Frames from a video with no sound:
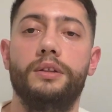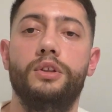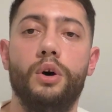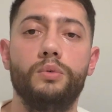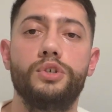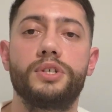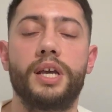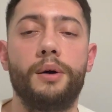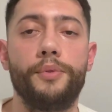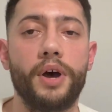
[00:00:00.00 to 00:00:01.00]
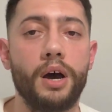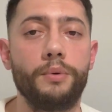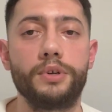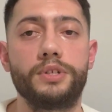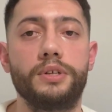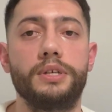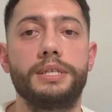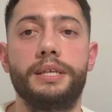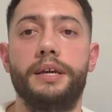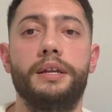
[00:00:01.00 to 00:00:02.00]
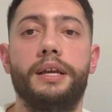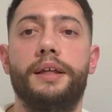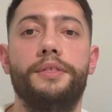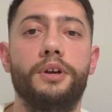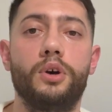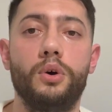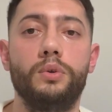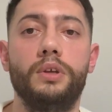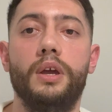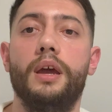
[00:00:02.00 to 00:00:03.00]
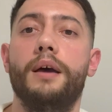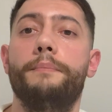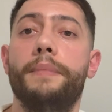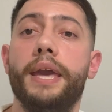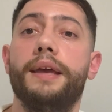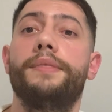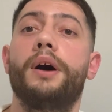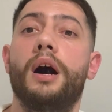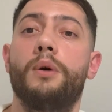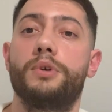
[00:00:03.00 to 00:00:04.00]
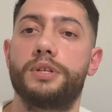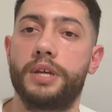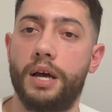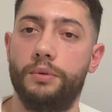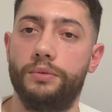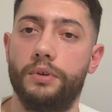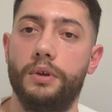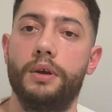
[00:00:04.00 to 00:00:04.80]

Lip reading: Don't just count the hours staring at the code, make the hours count.